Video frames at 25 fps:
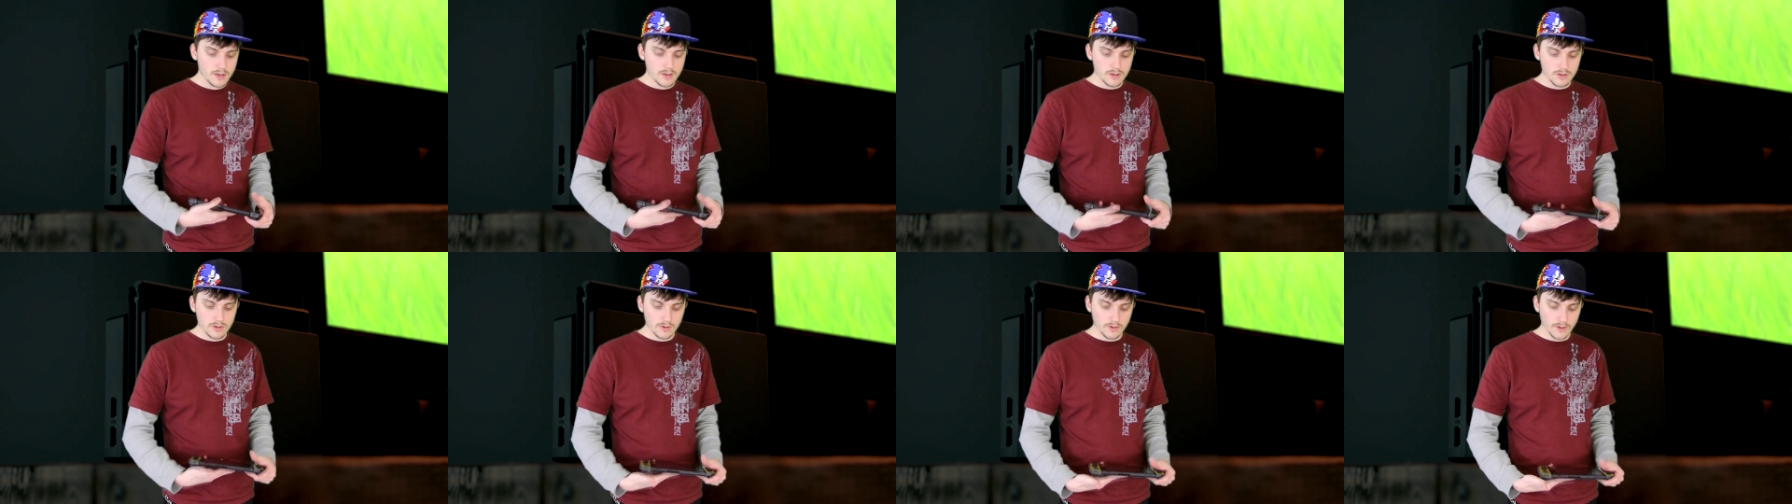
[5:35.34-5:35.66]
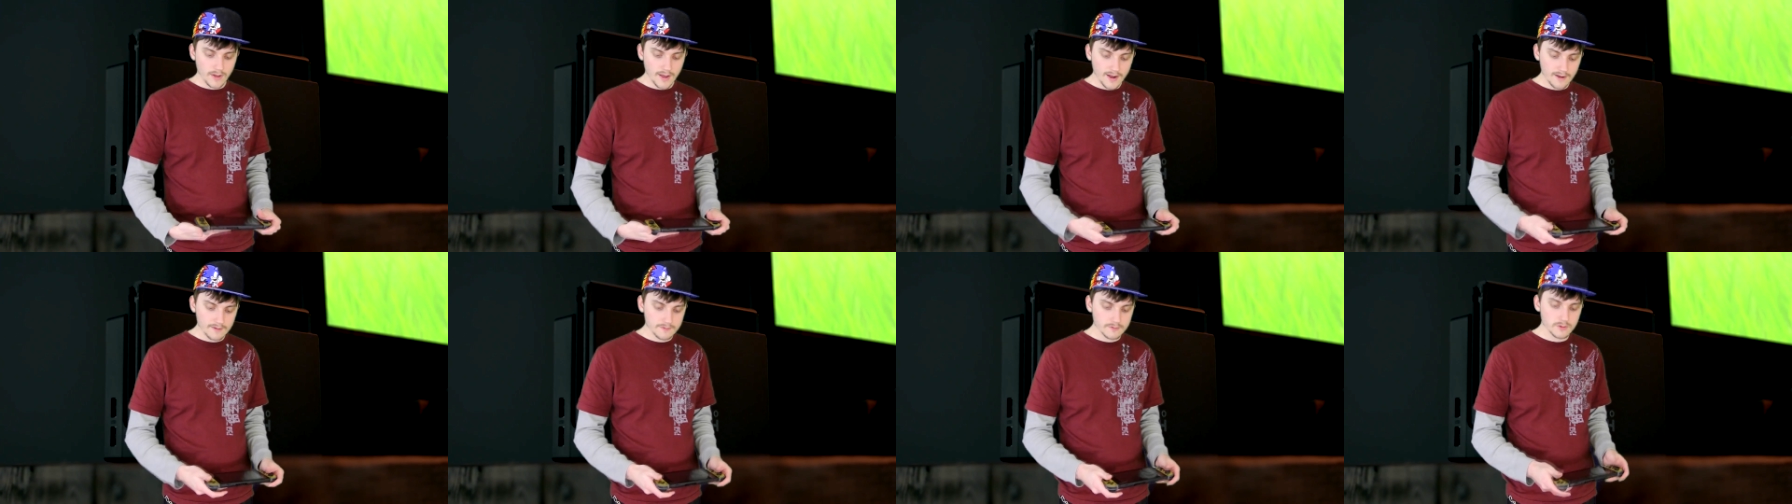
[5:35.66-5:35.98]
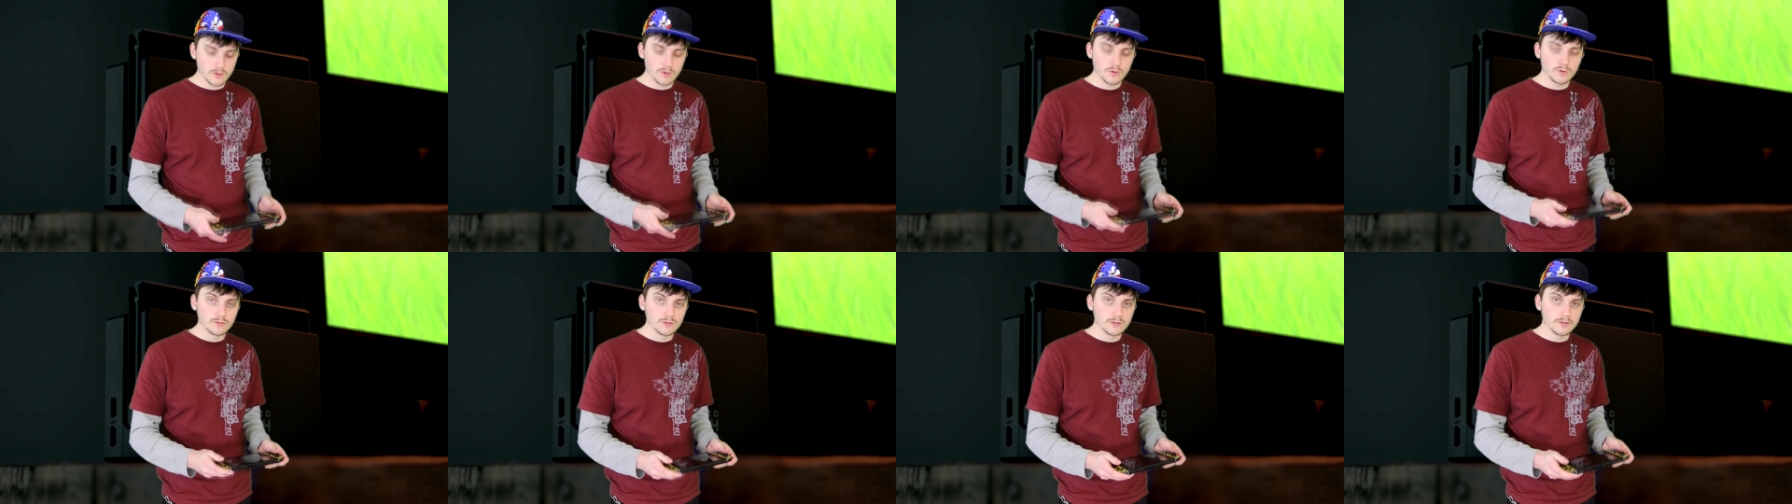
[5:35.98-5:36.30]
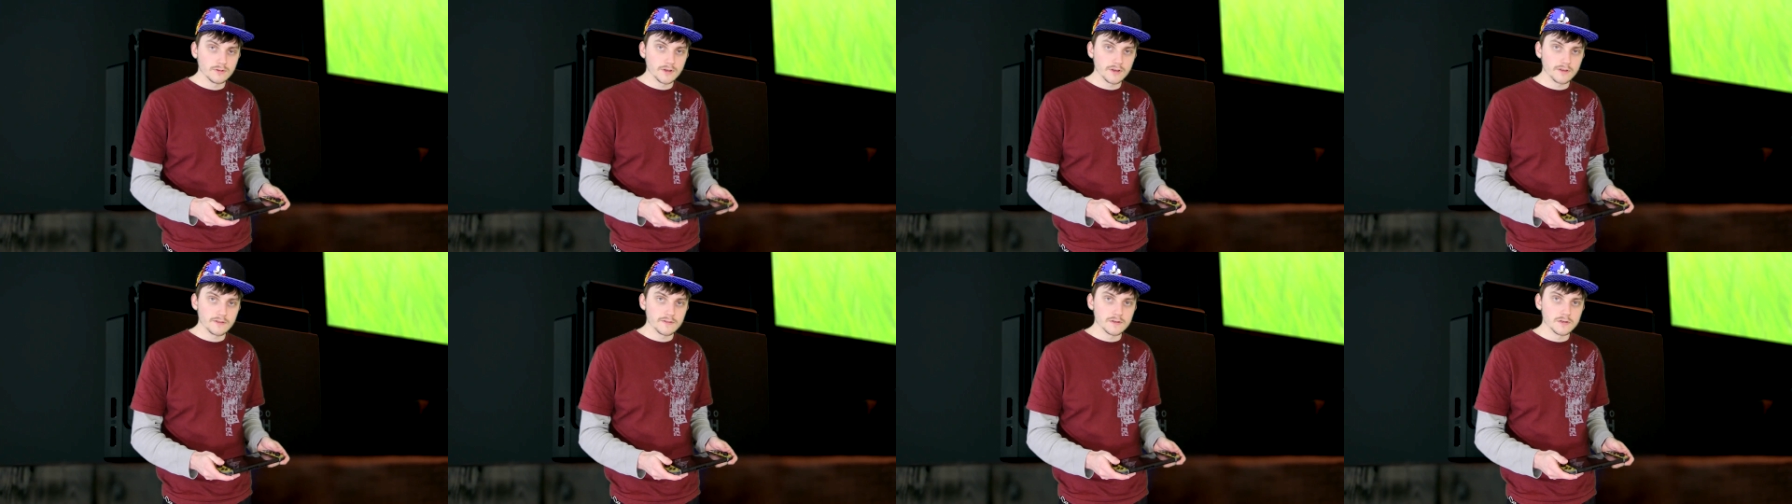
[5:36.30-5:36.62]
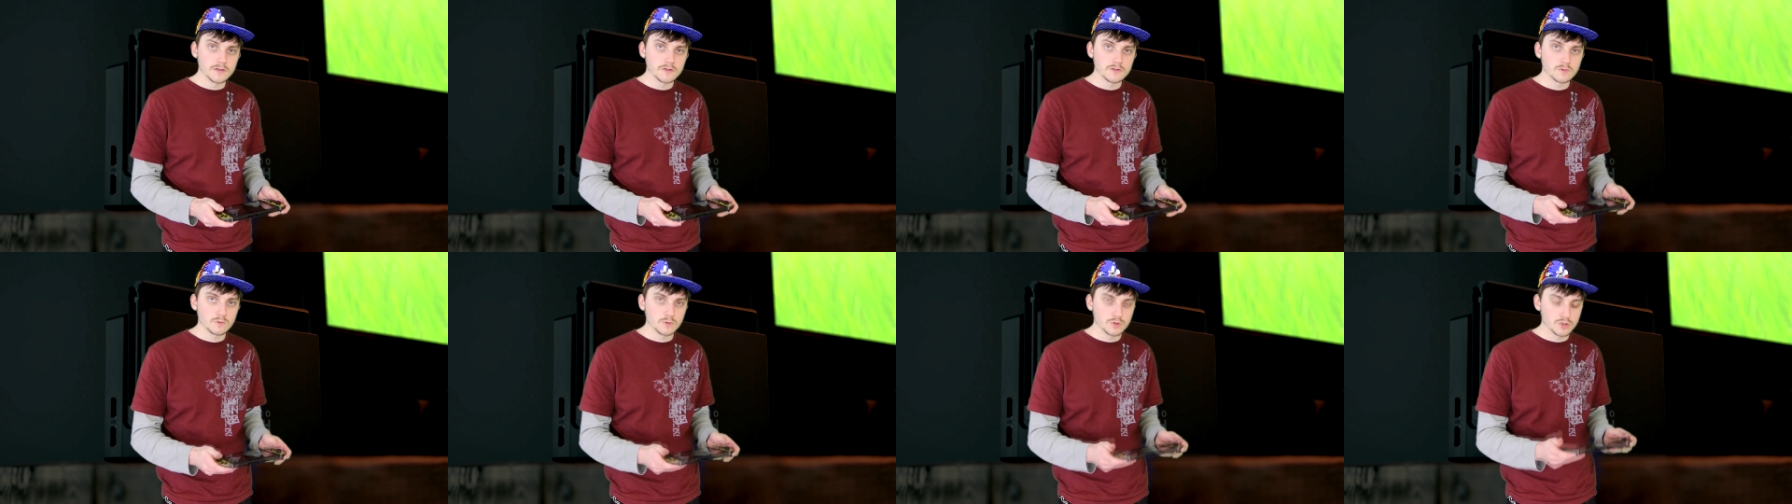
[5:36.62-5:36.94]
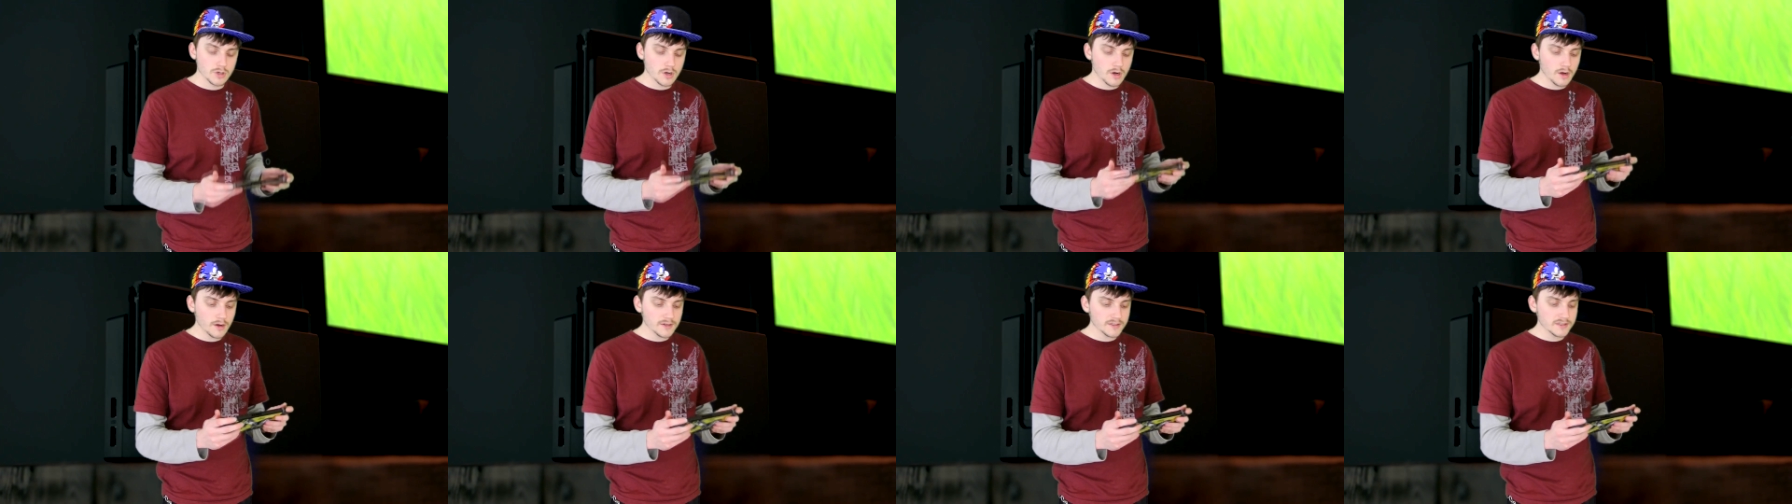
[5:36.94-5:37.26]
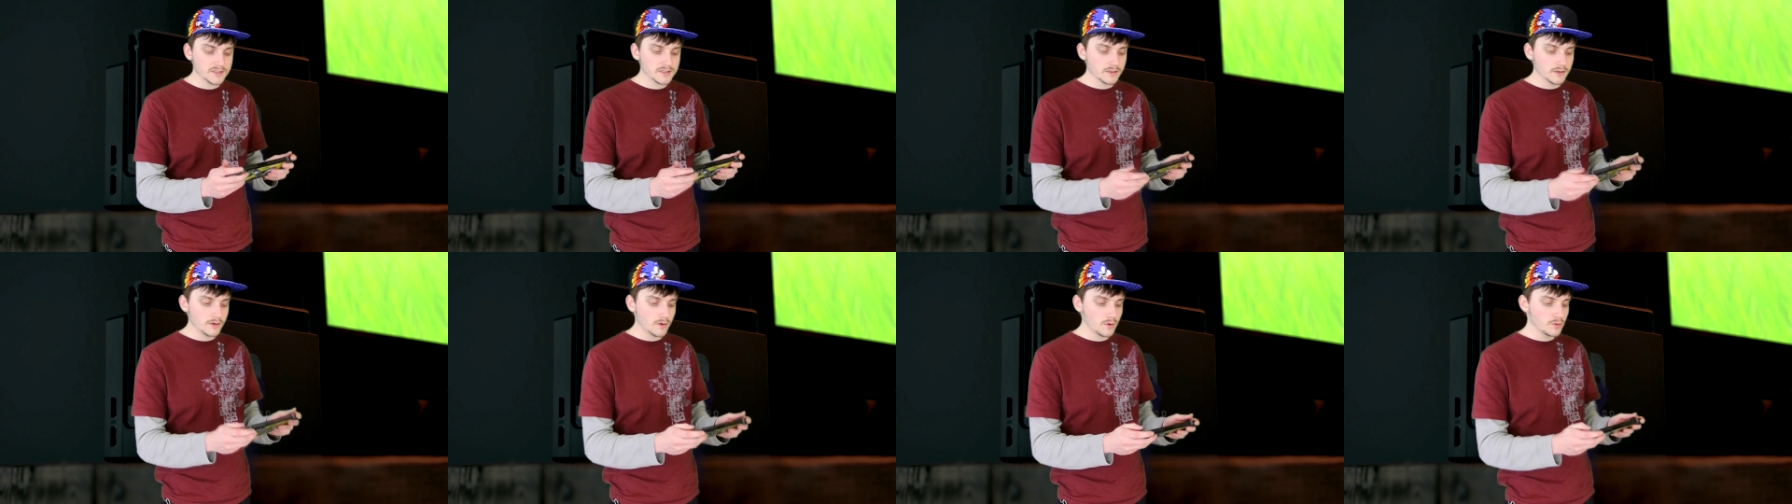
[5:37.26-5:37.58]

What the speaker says: you'll have to hold it like this, which honestly,